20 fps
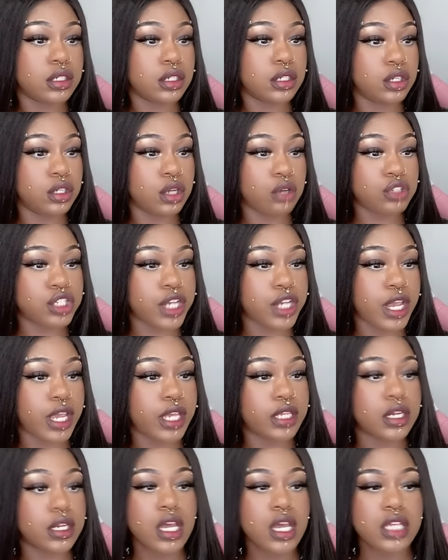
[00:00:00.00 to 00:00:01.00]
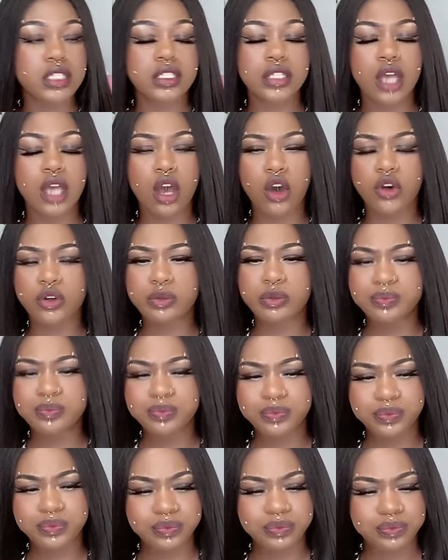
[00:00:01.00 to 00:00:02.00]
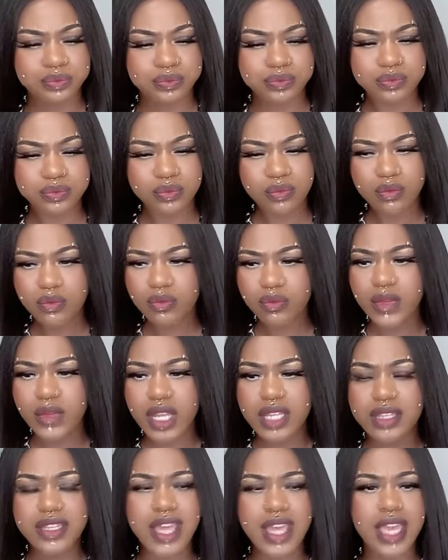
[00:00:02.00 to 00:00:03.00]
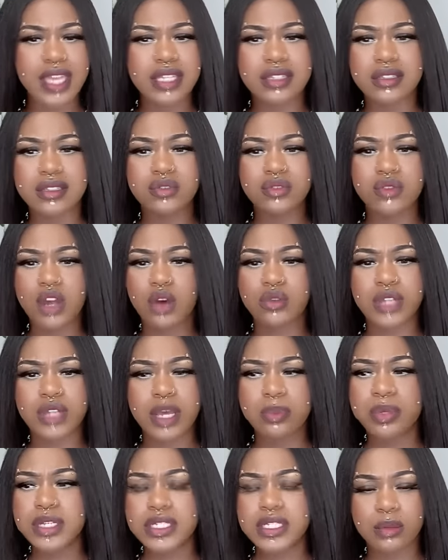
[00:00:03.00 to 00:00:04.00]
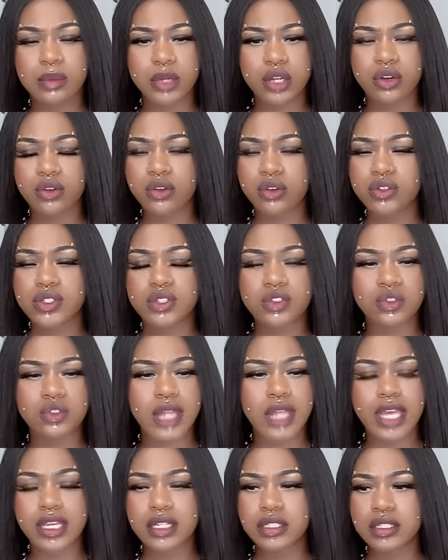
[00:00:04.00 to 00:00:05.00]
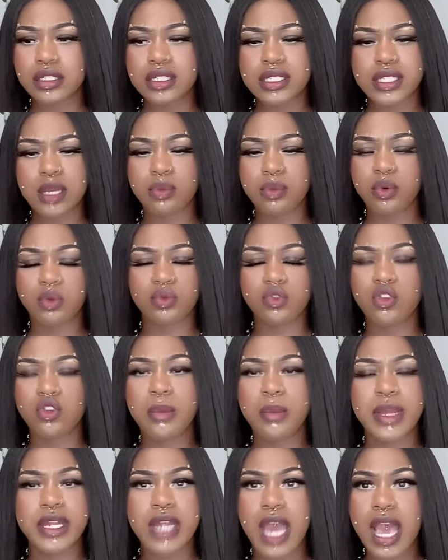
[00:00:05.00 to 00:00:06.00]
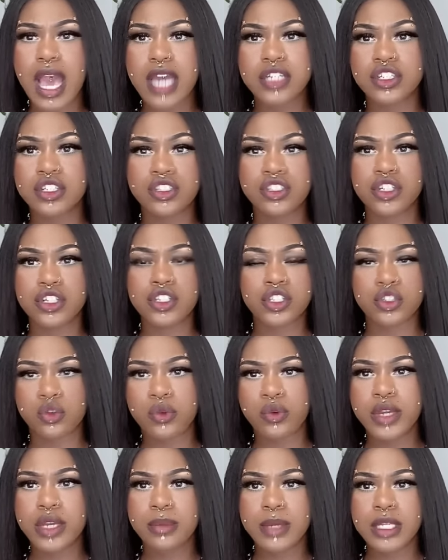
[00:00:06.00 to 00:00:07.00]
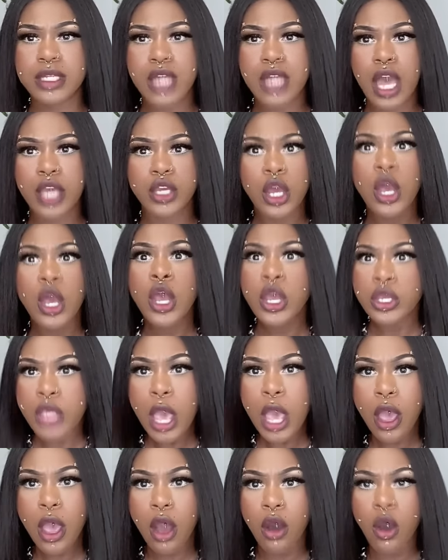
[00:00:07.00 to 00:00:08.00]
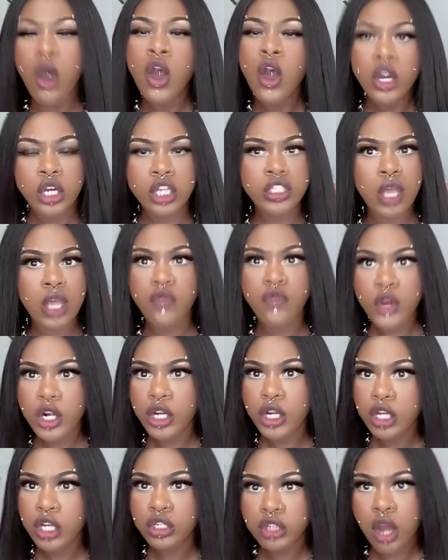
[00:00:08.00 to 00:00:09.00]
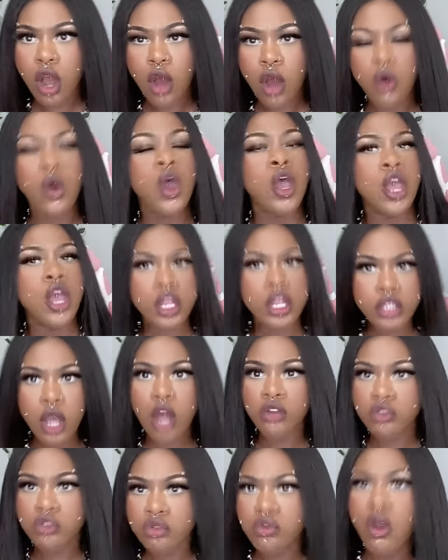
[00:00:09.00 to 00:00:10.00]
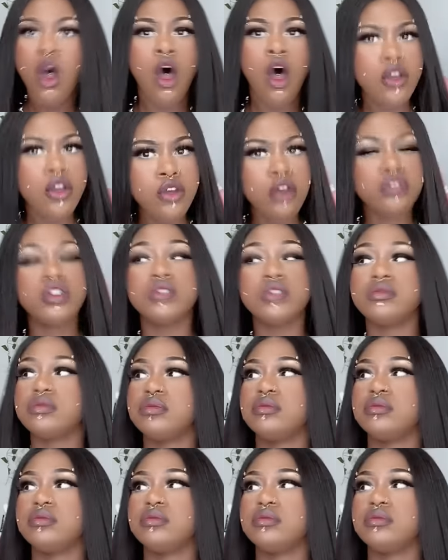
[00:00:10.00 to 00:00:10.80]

No shade. So they, you know, they put some of the girls into like a little separate room, and Naj is just screaming like, "Yeah, cause I'm finna get y'all, and y'all do, and y'all do."